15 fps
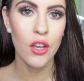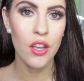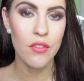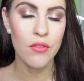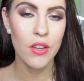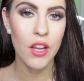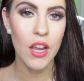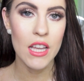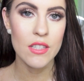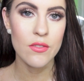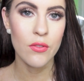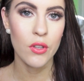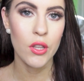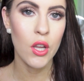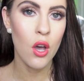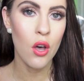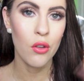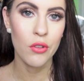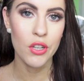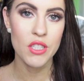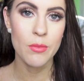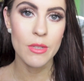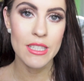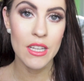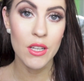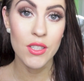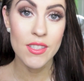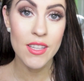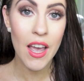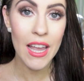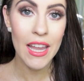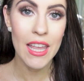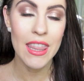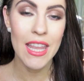code for you guys for the whole Reach Boutique site,